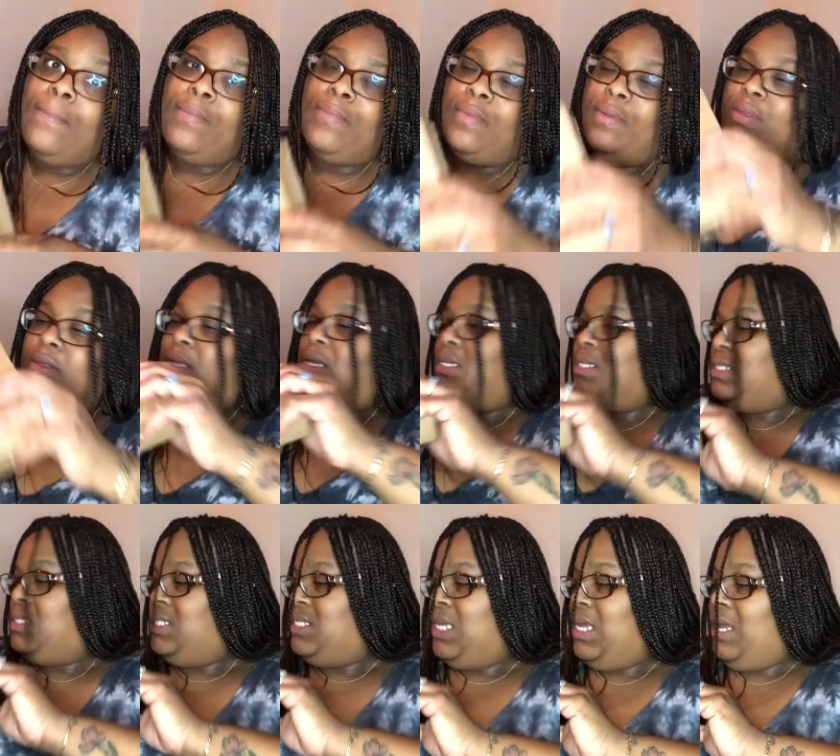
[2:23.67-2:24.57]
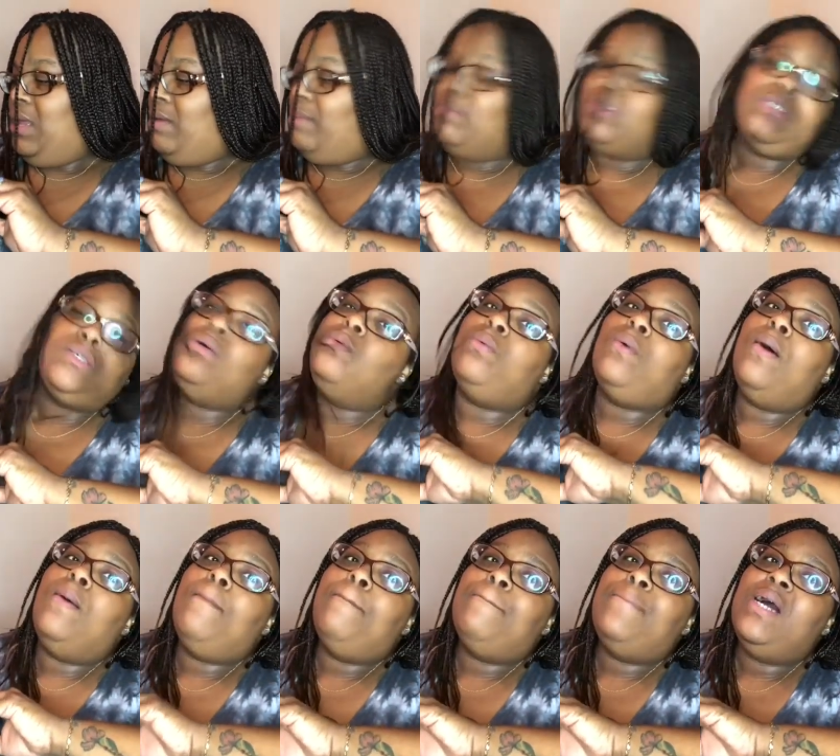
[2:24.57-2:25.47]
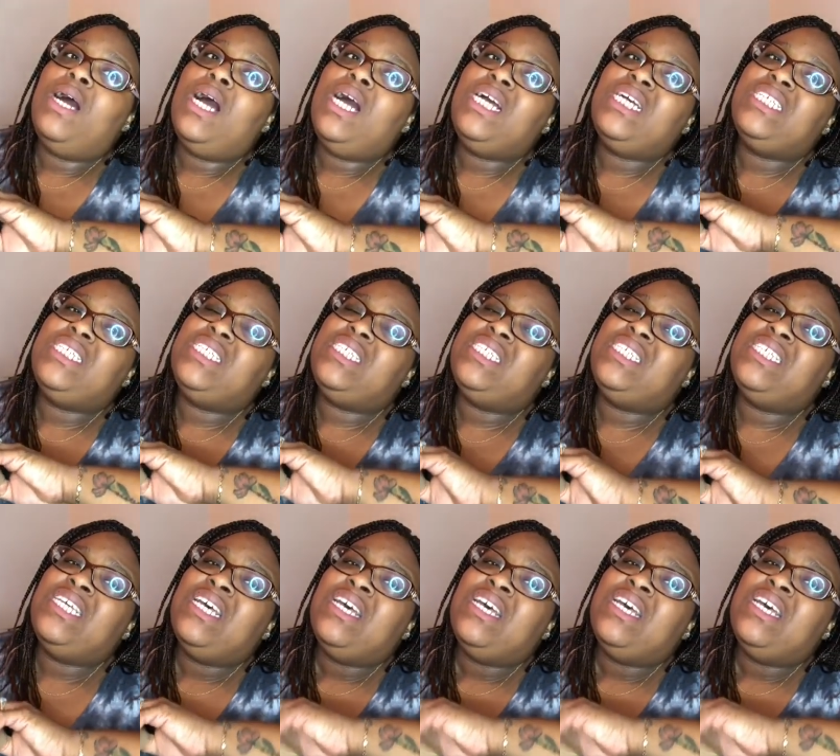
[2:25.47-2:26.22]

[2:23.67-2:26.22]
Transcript: And this time to unbox.